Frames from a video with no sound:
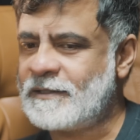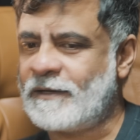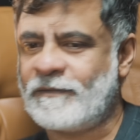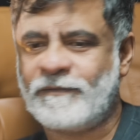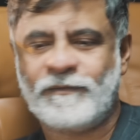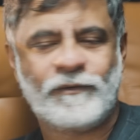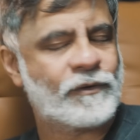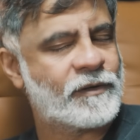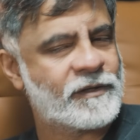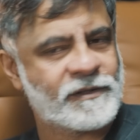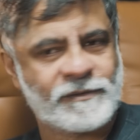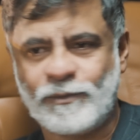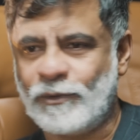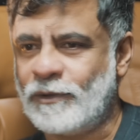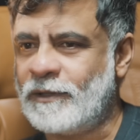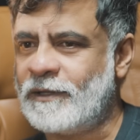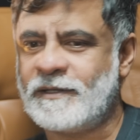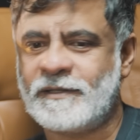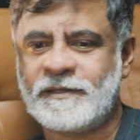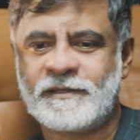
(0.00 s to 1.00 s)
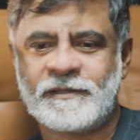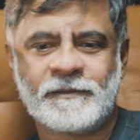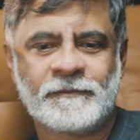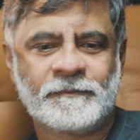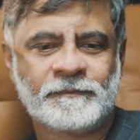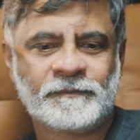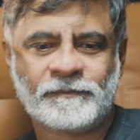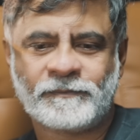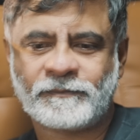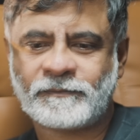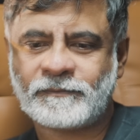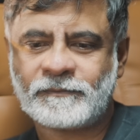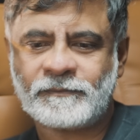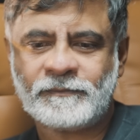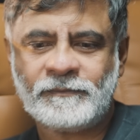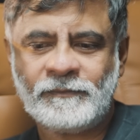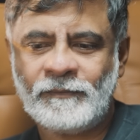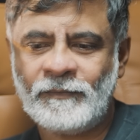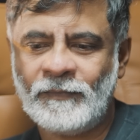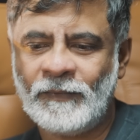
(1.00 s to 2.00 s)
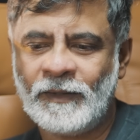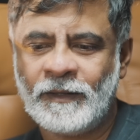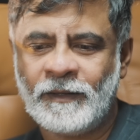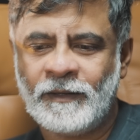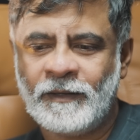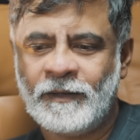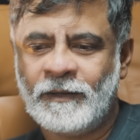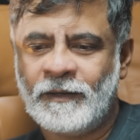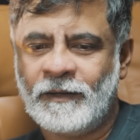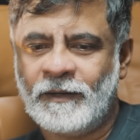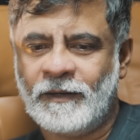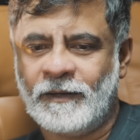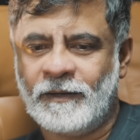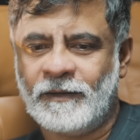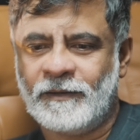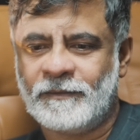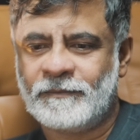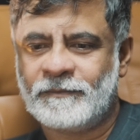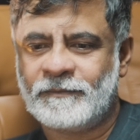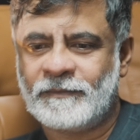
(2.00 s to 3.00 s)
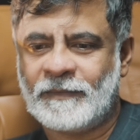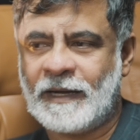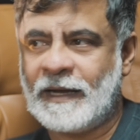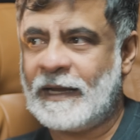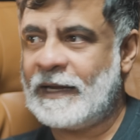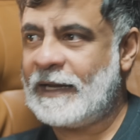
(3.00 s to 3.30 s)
our focus pullers, our